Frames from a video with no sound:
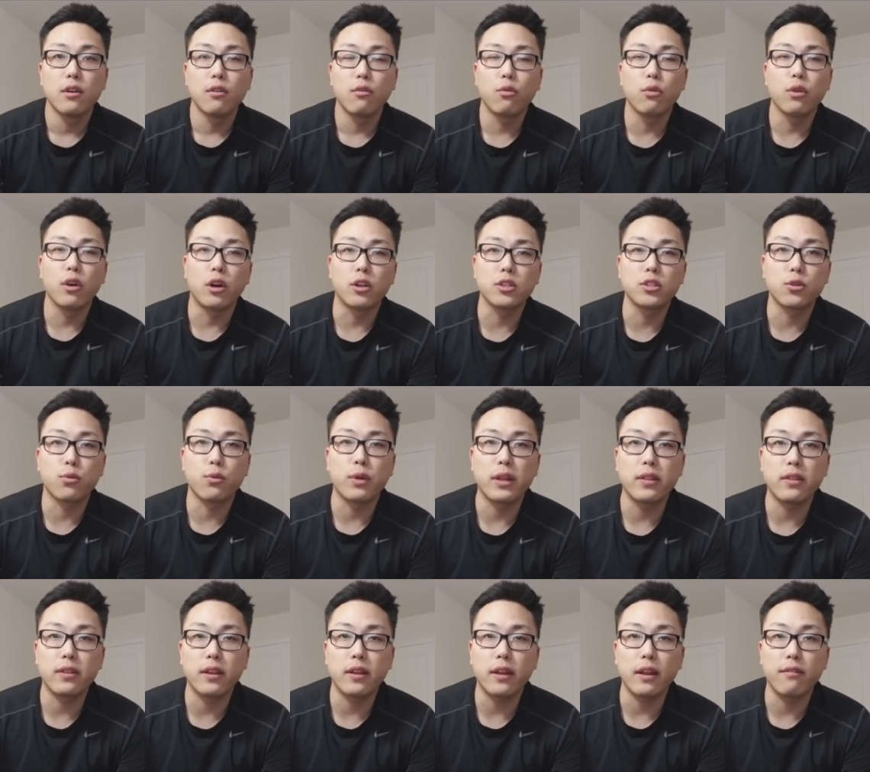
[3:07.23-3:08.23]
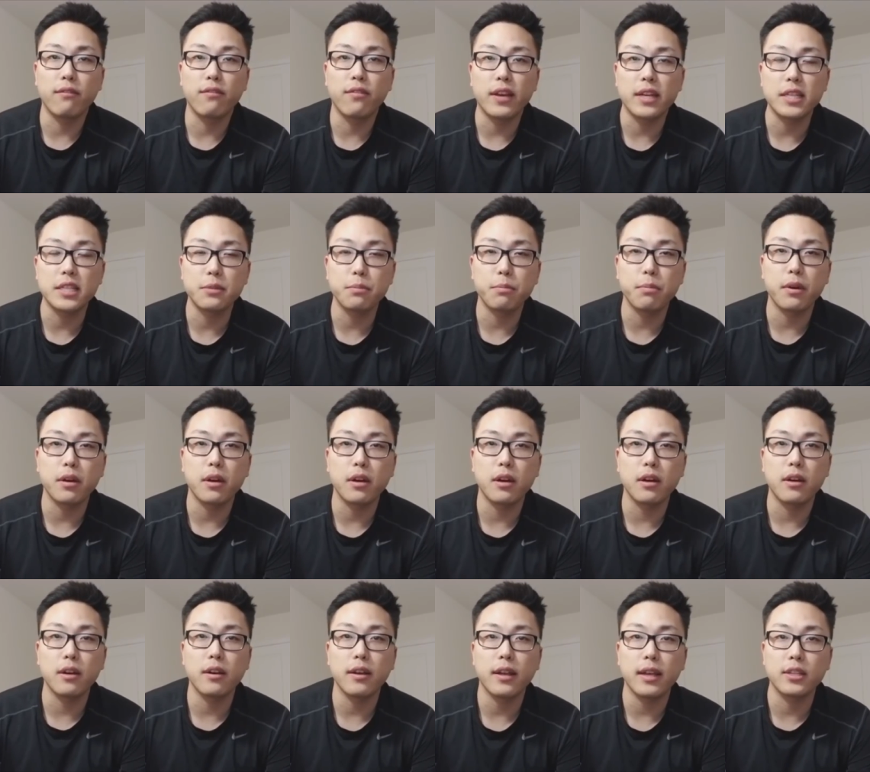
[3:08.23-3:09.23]
We also rented a
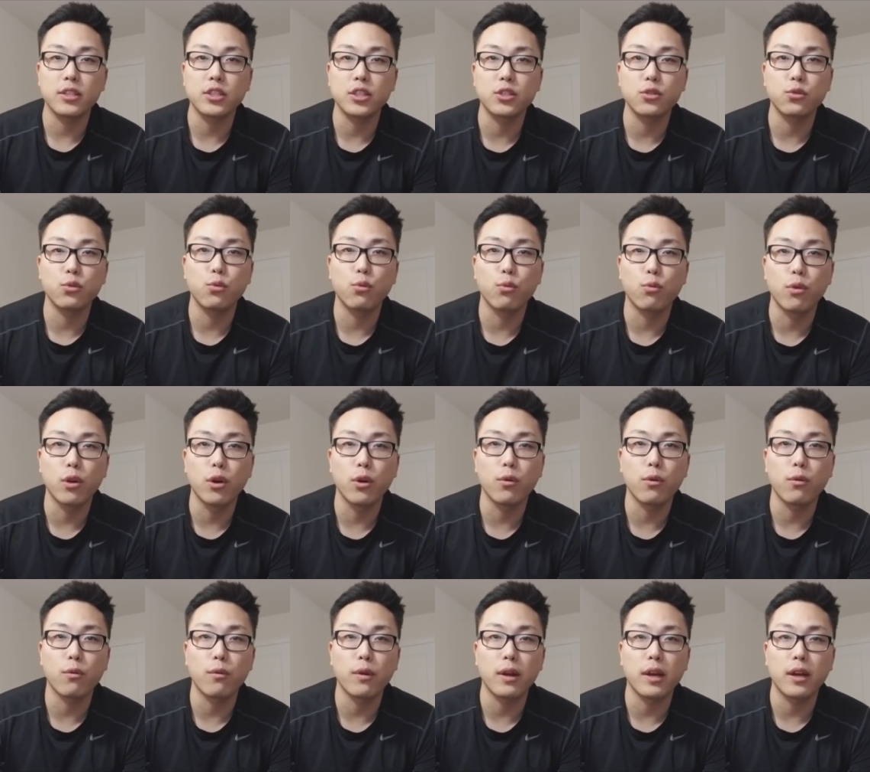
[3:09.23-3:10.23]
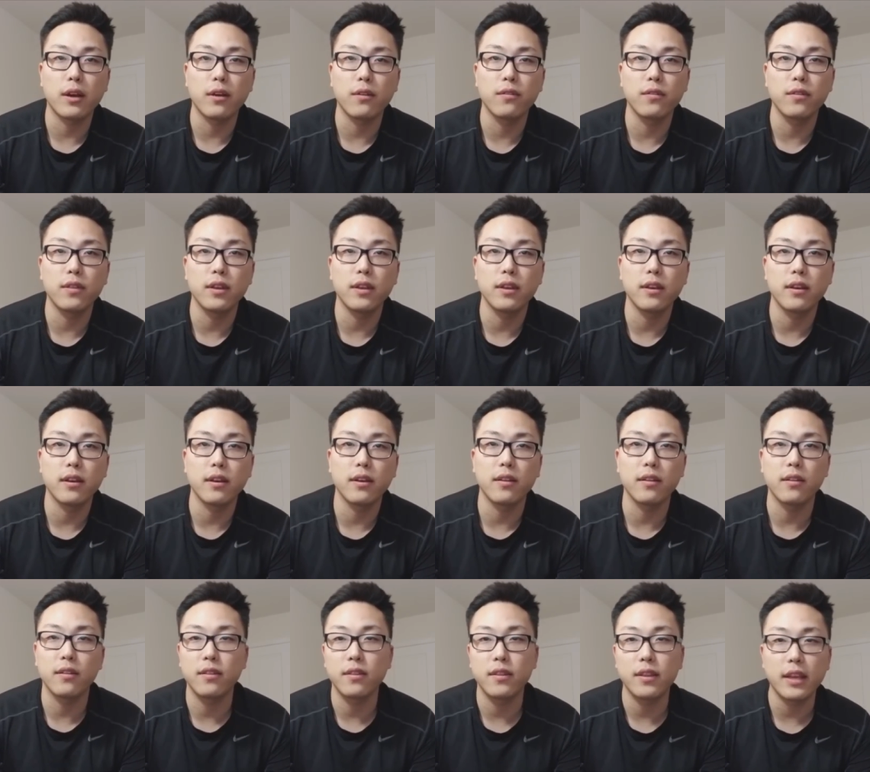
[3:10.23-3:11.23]
Vespa and just rode around
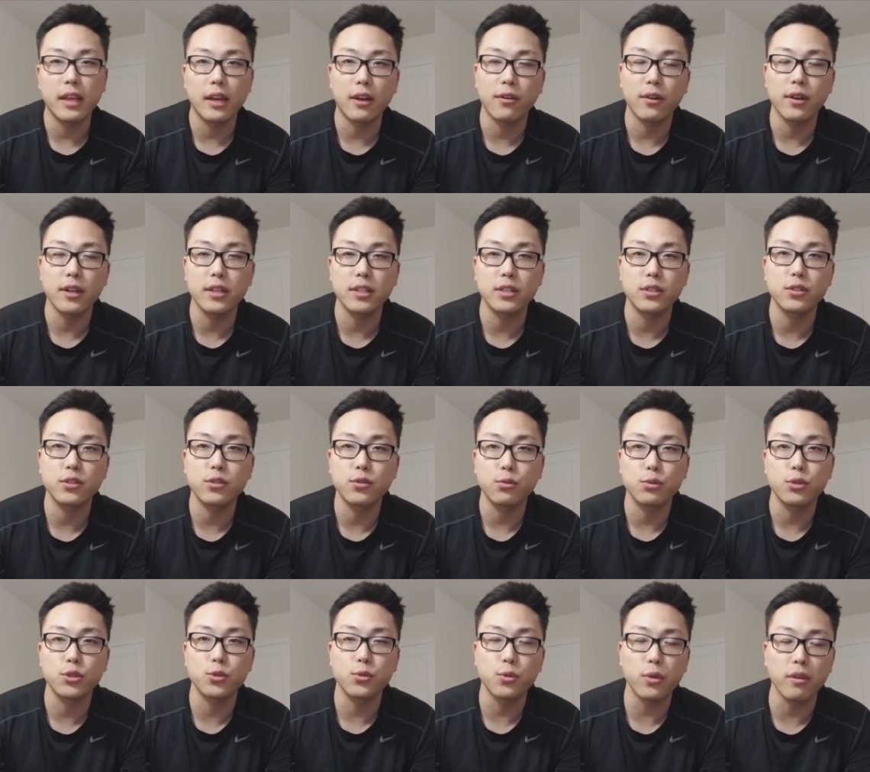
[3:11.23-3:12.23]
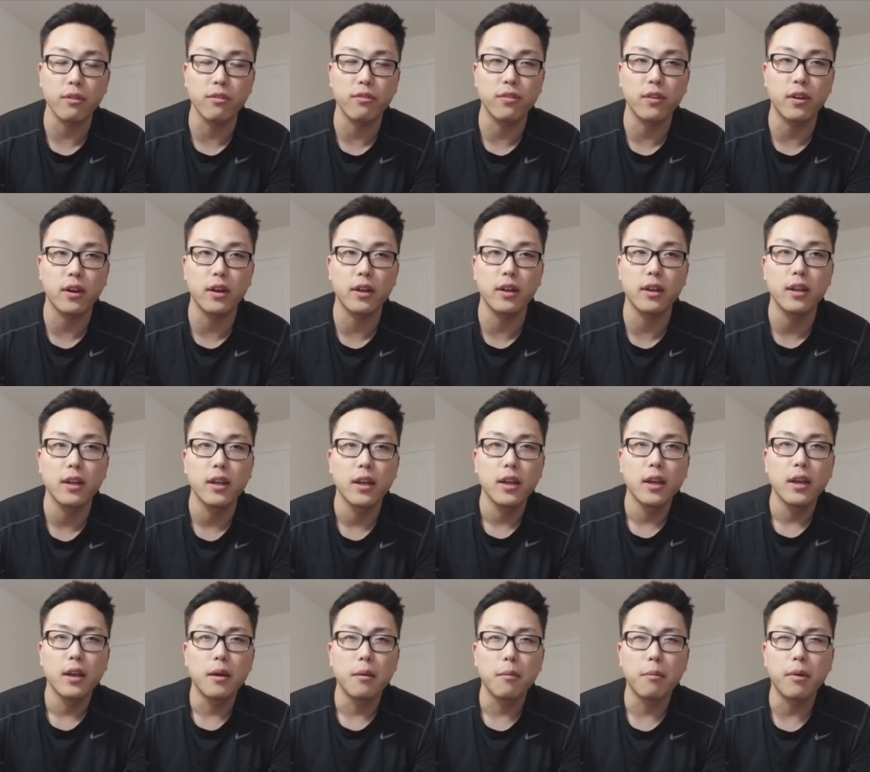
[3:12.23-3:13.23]
the areas, which is really fun.
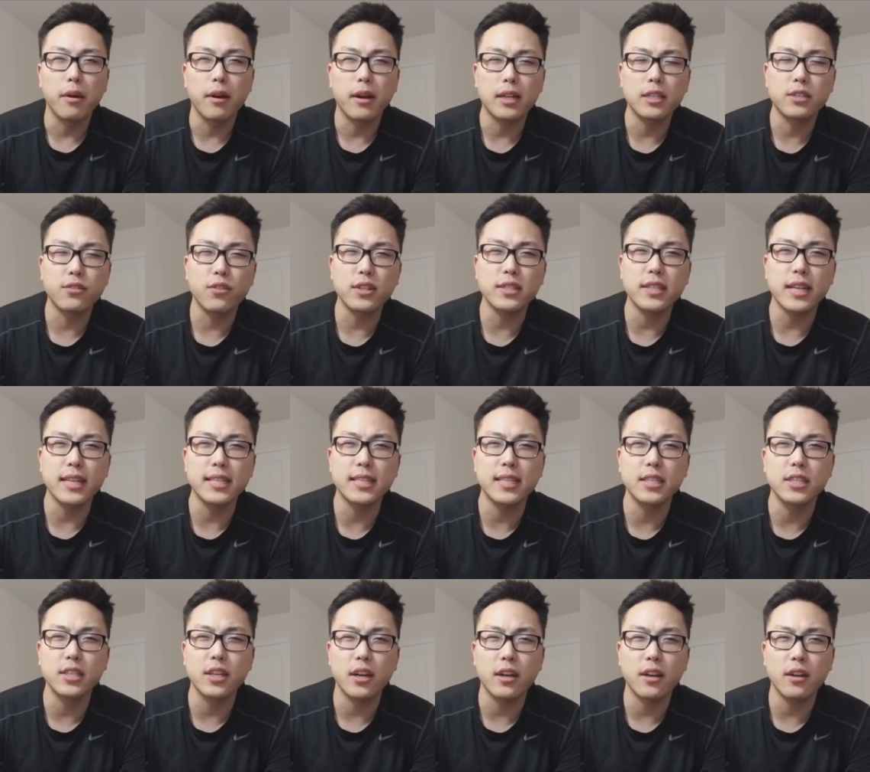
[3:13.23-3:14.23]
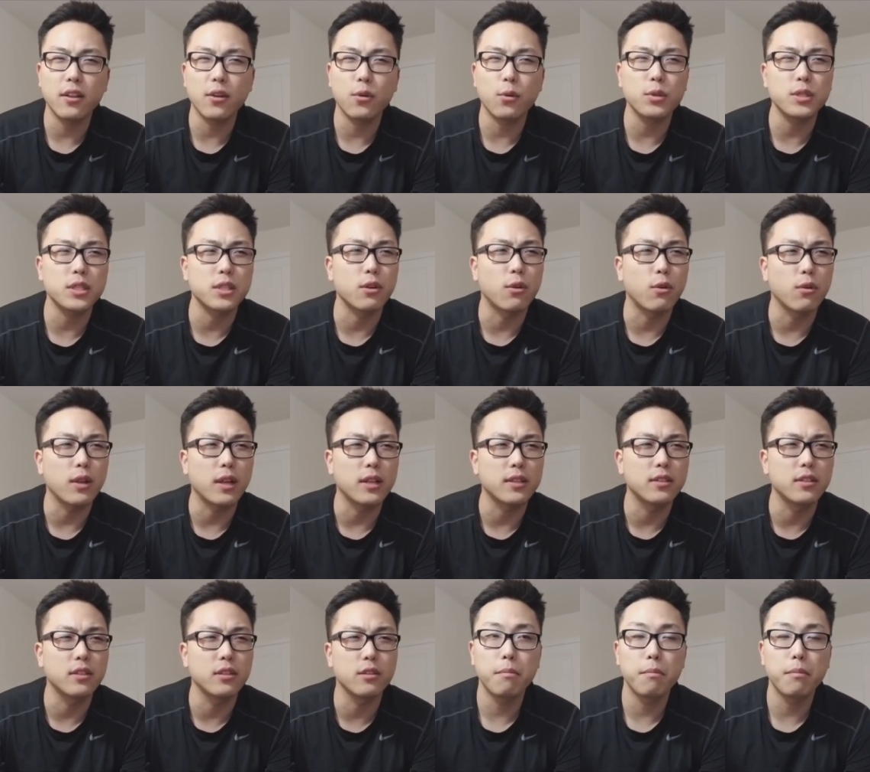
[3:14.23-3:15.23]
But as far as Ensenada, there wasn't a whole
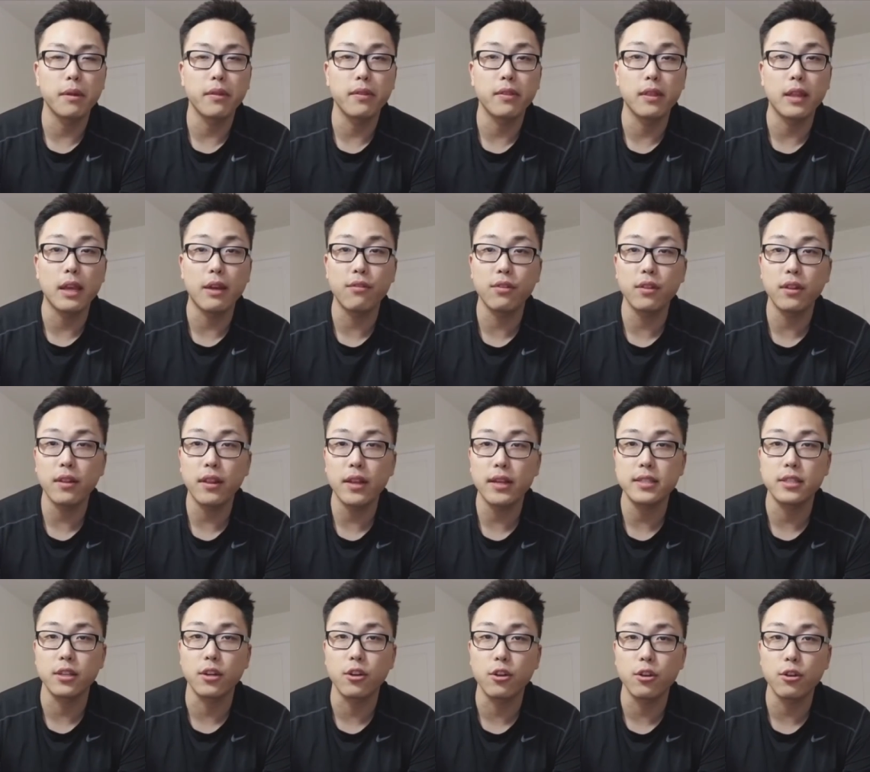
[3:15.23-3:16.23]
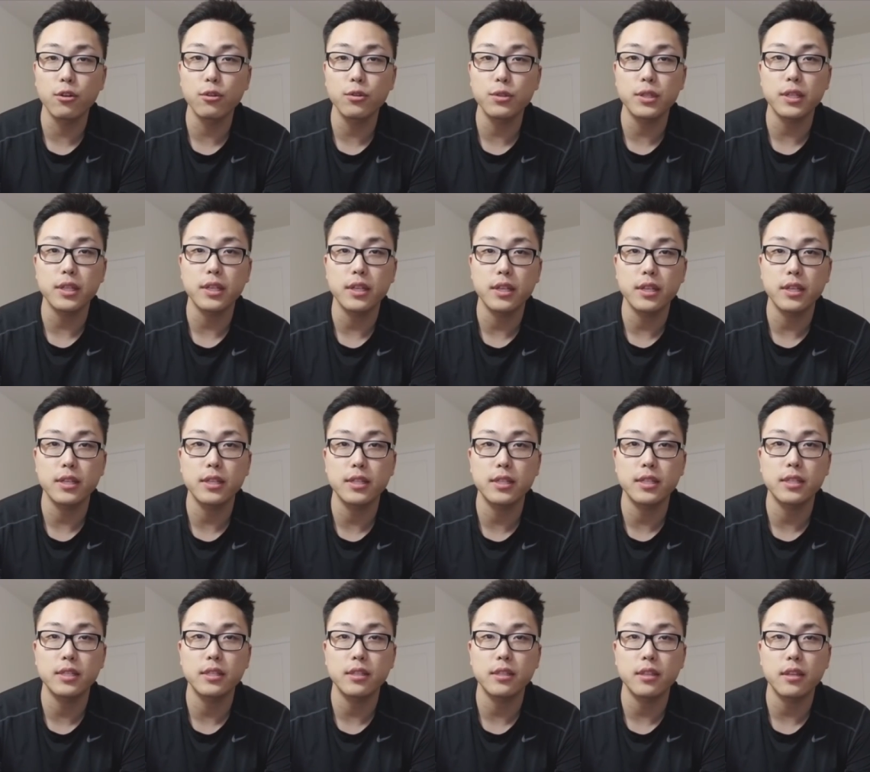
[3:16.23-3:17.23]
lot to do. But nevertheless, a cruise
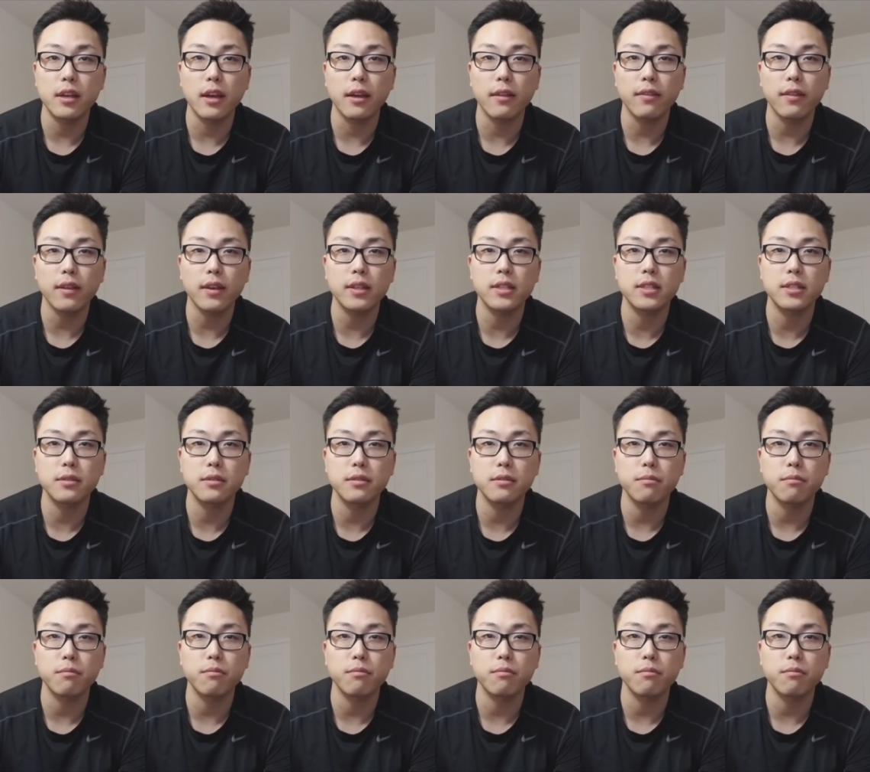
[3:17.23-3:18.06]
is, I think it's